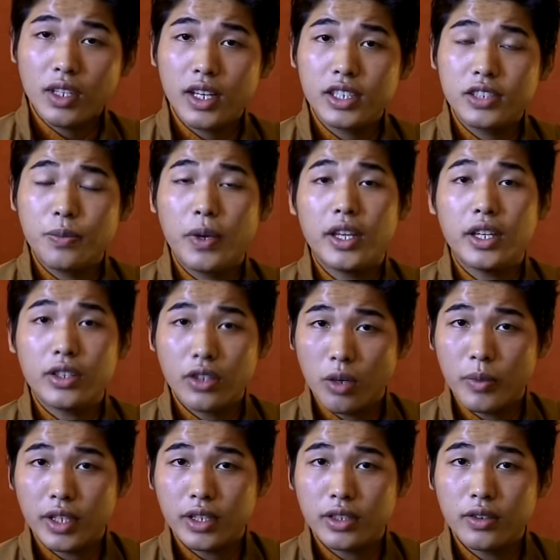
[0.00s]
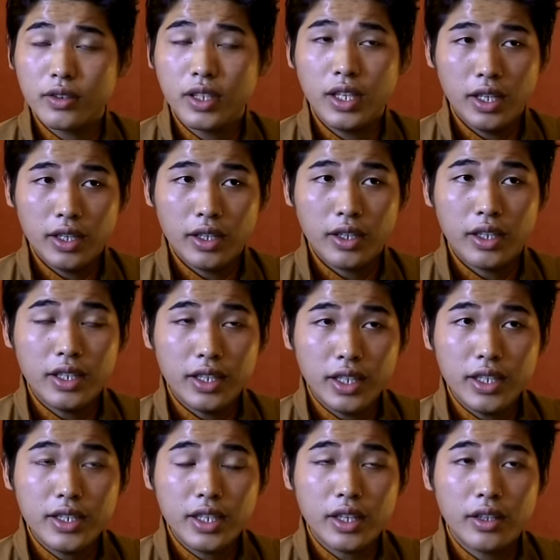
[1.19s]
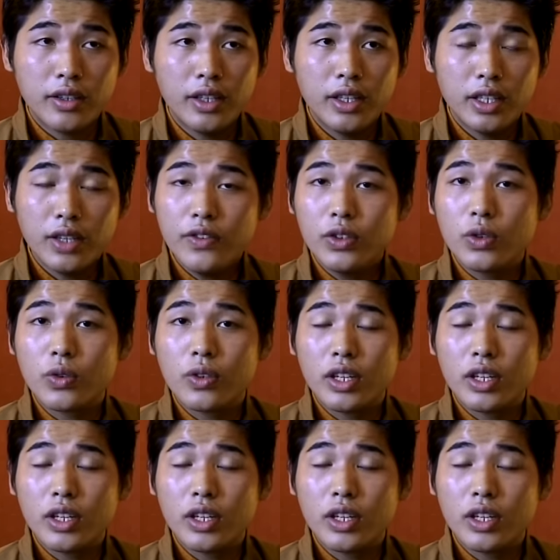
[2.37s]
us by economic. In India, even though